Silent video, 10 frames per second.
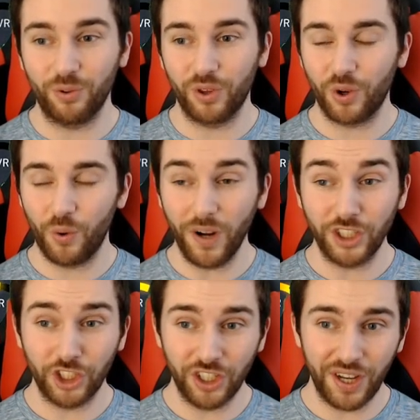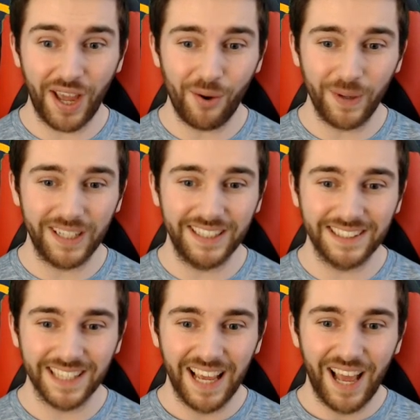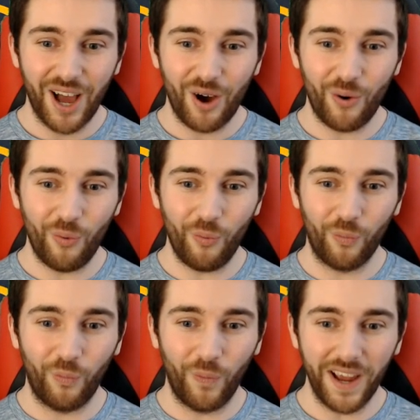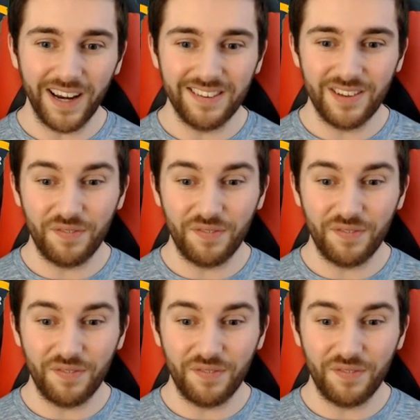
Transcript: So the question now is, where does he